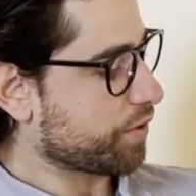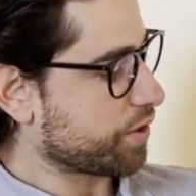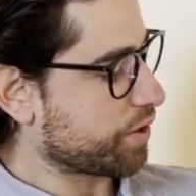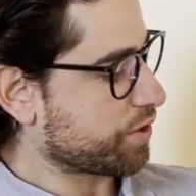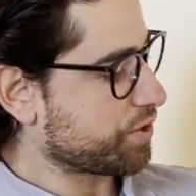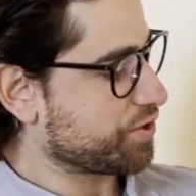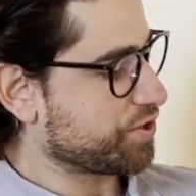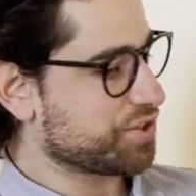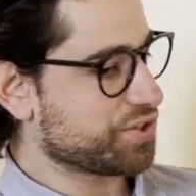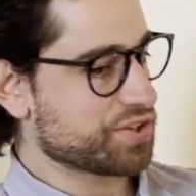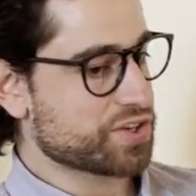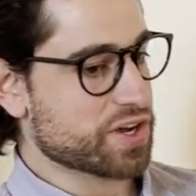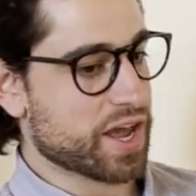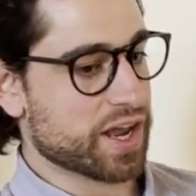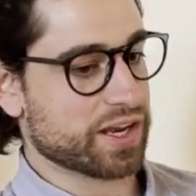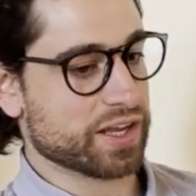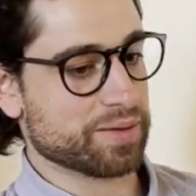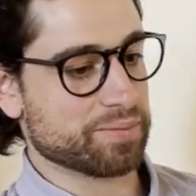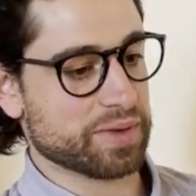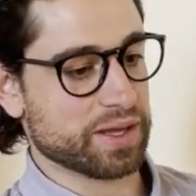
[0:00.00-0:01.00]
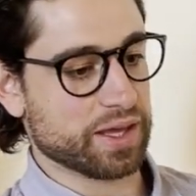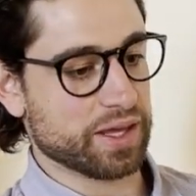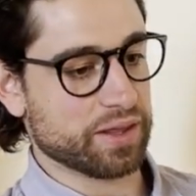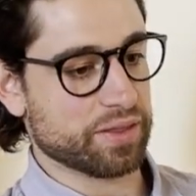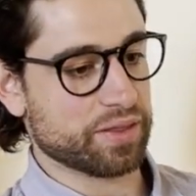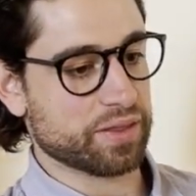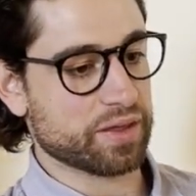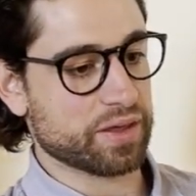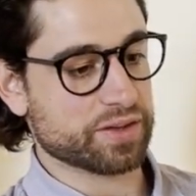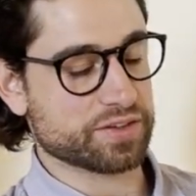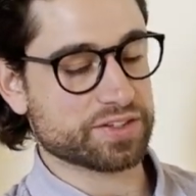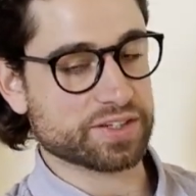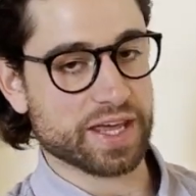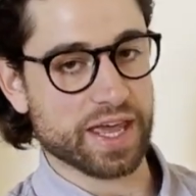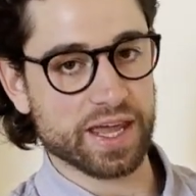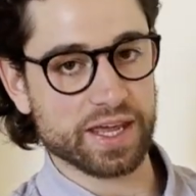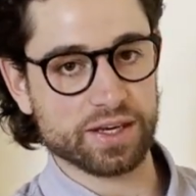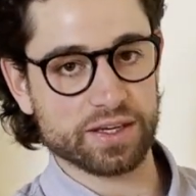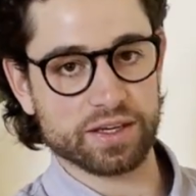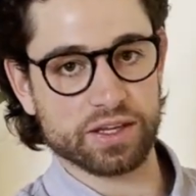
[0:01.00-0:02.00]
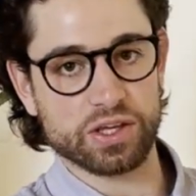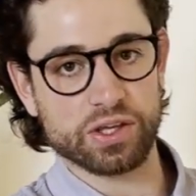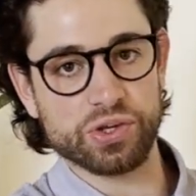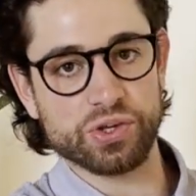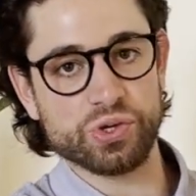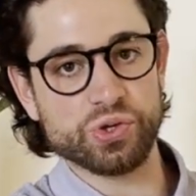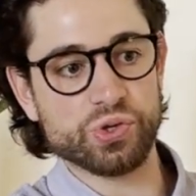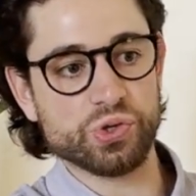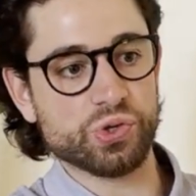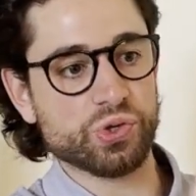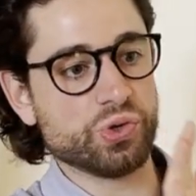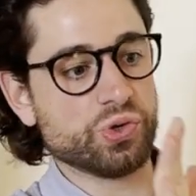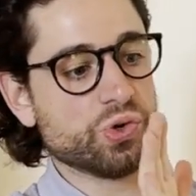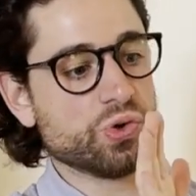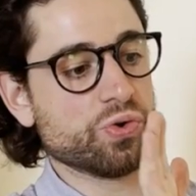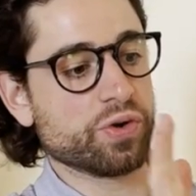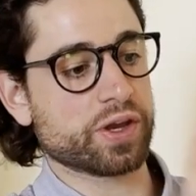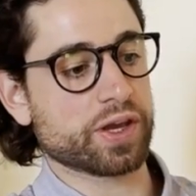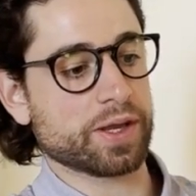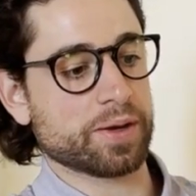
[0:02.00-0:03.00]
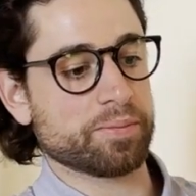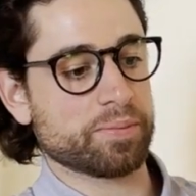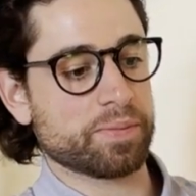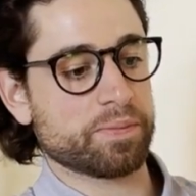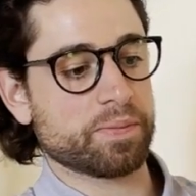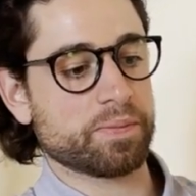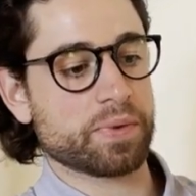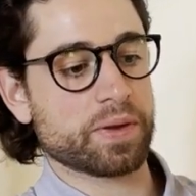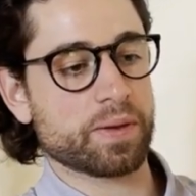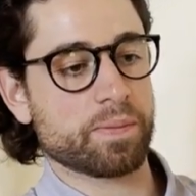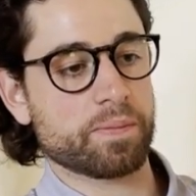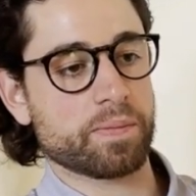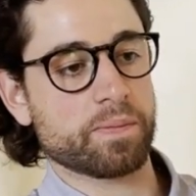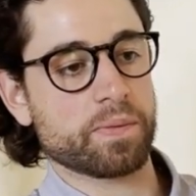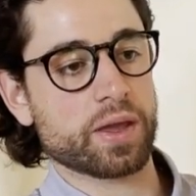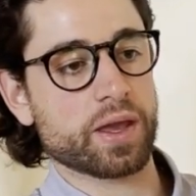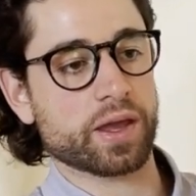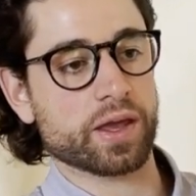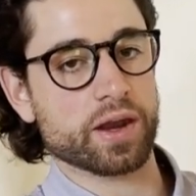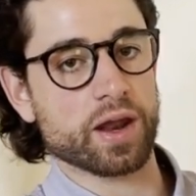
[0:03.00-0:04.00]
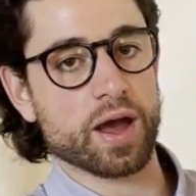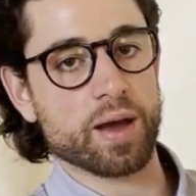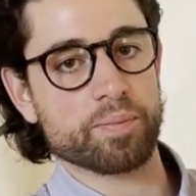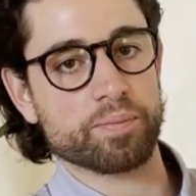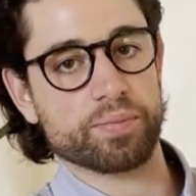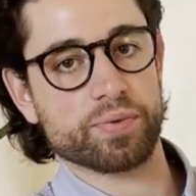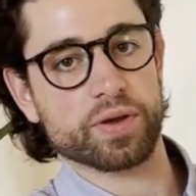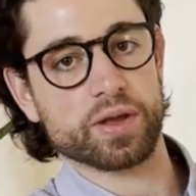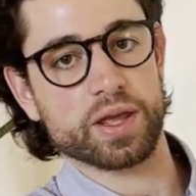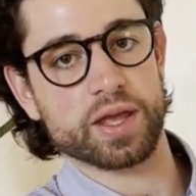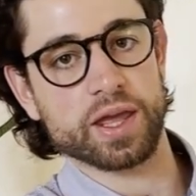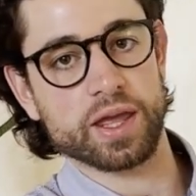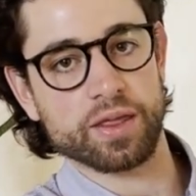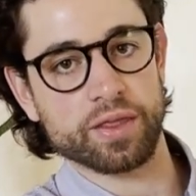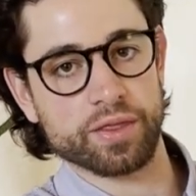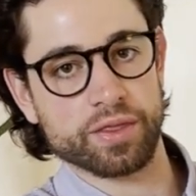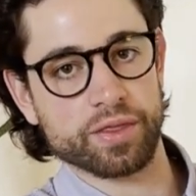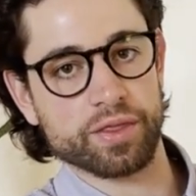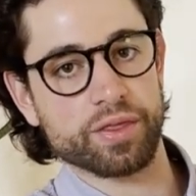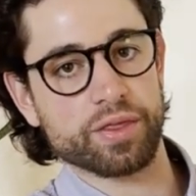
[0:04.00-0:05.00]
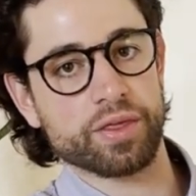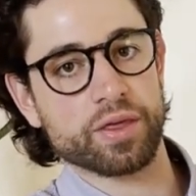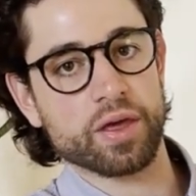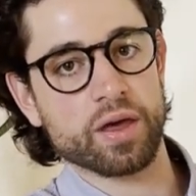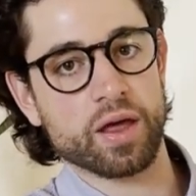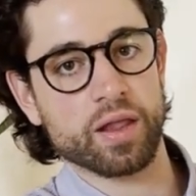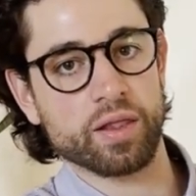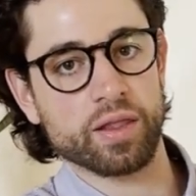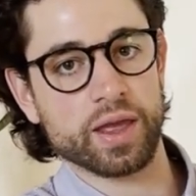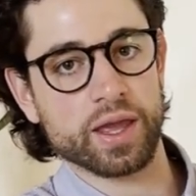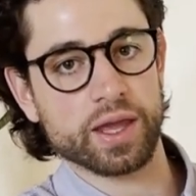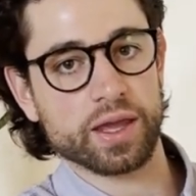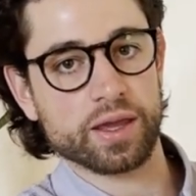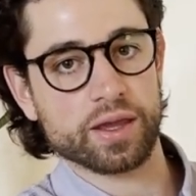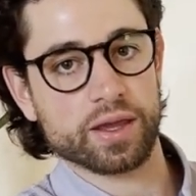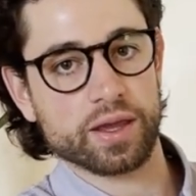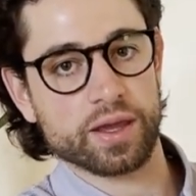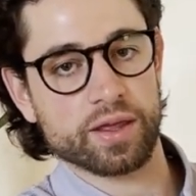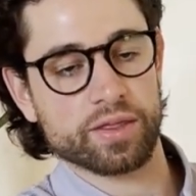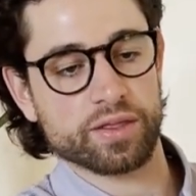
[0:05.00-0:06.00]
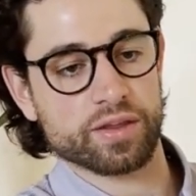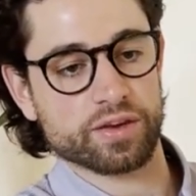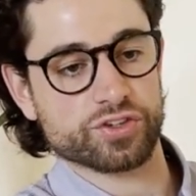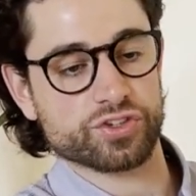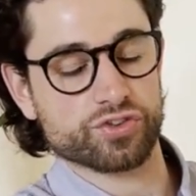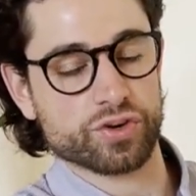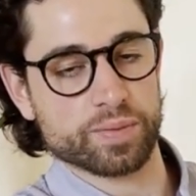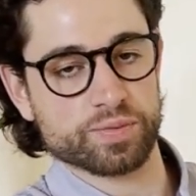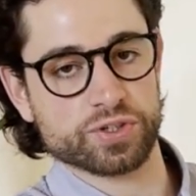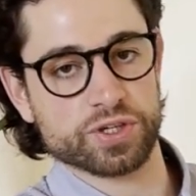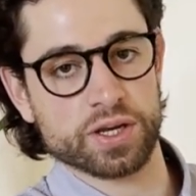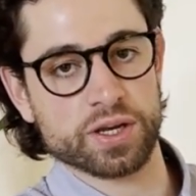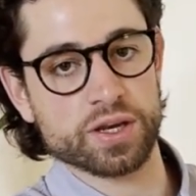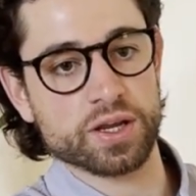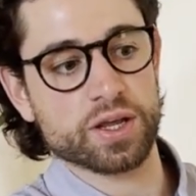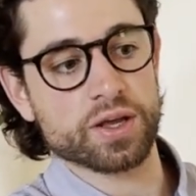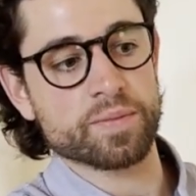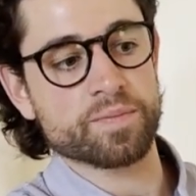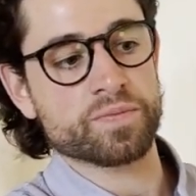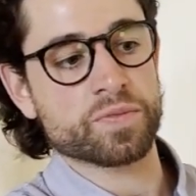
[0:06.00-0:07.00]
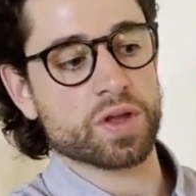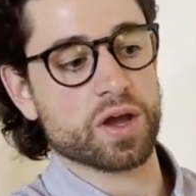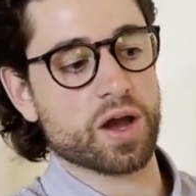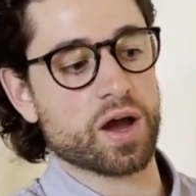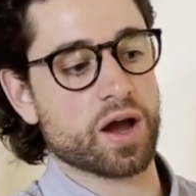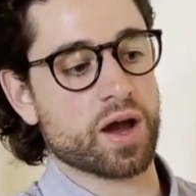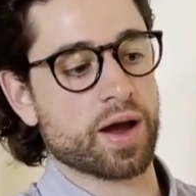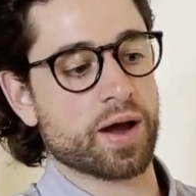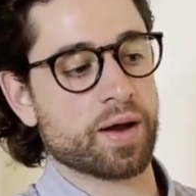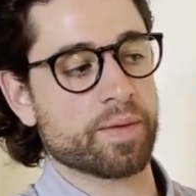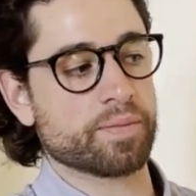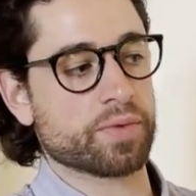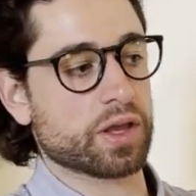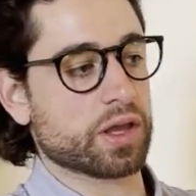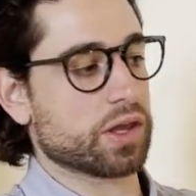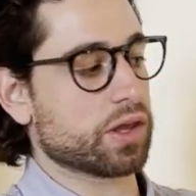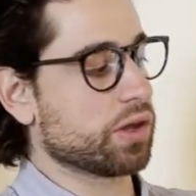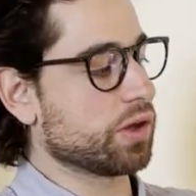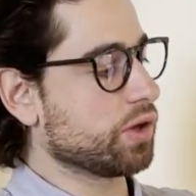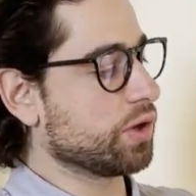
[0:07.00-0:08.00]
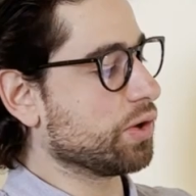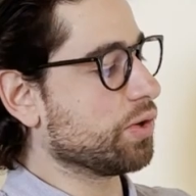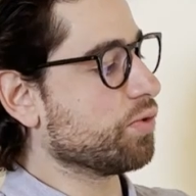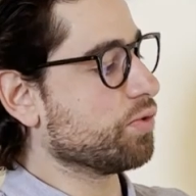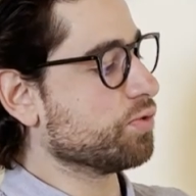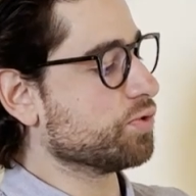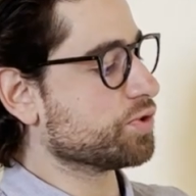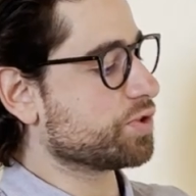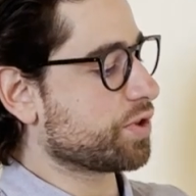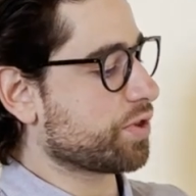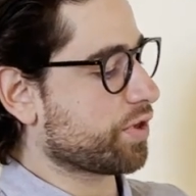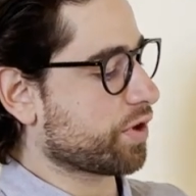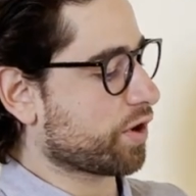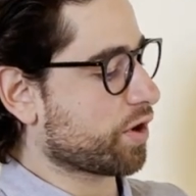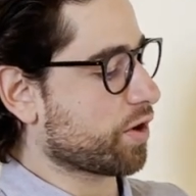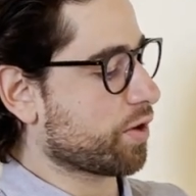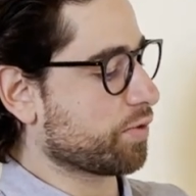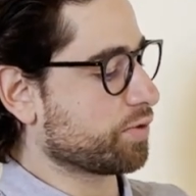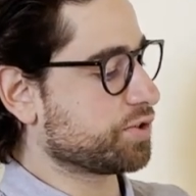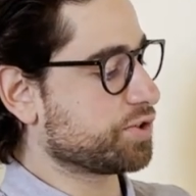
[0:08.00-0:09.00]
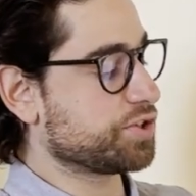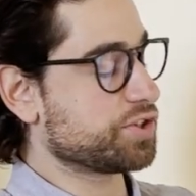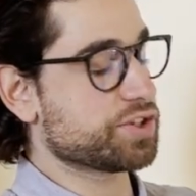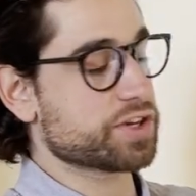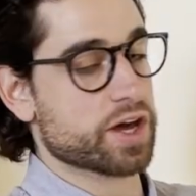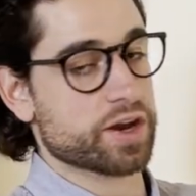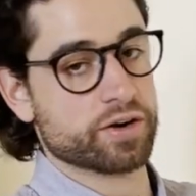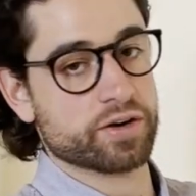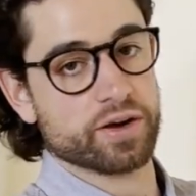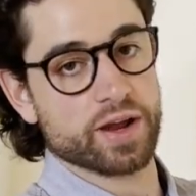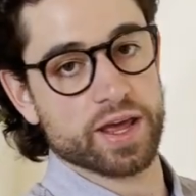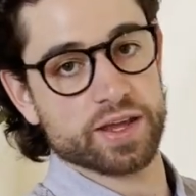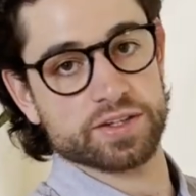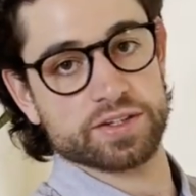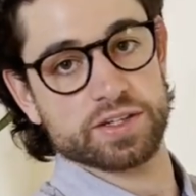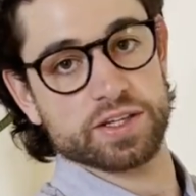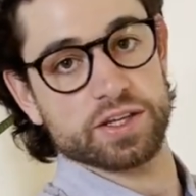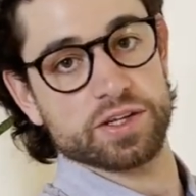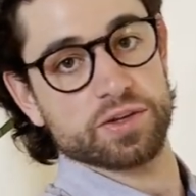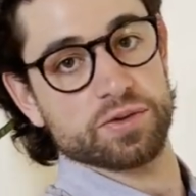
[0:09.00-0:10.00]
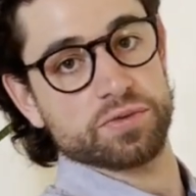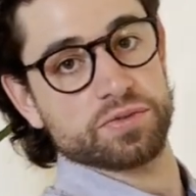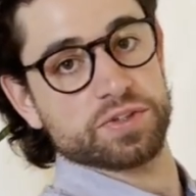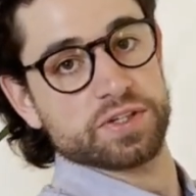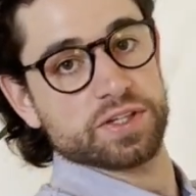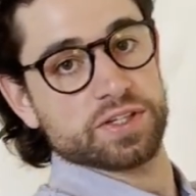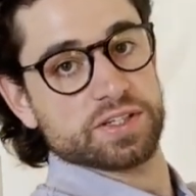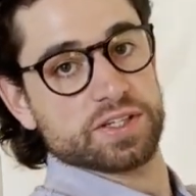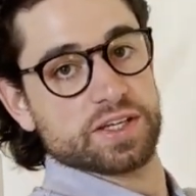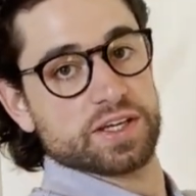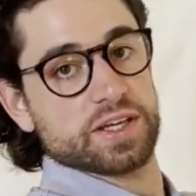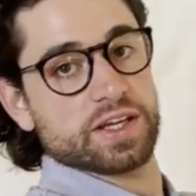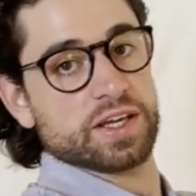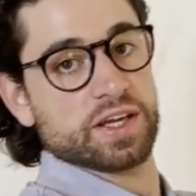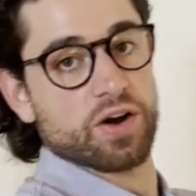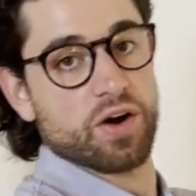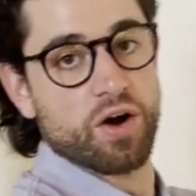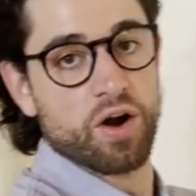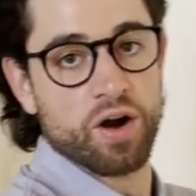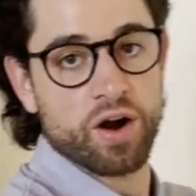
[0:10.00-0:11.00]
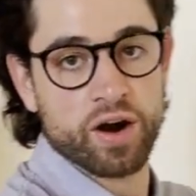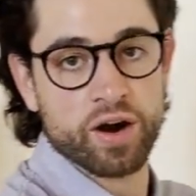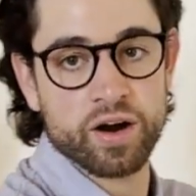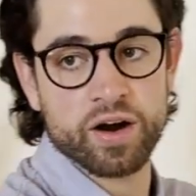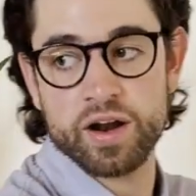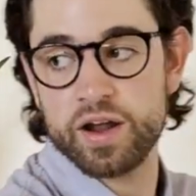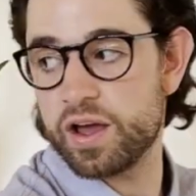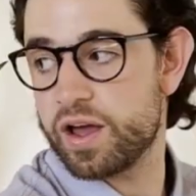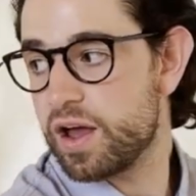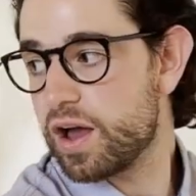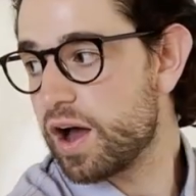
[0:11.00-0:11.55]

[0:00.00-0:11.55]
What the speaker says: sending me the skate. You can pick it up in a link in the description. Use the code stutter, STUTTER,